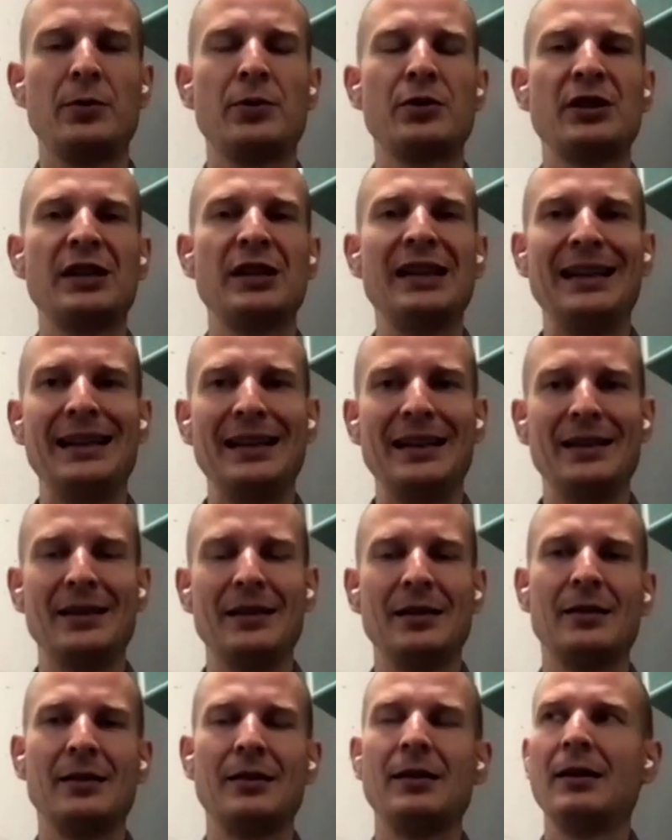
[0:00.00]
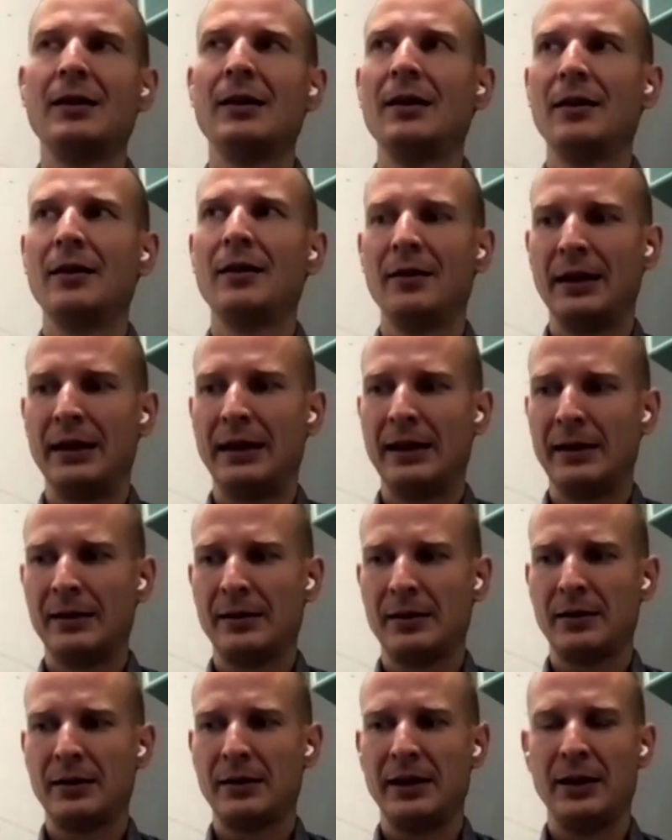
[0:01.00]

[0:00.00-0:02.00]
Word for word: huge need that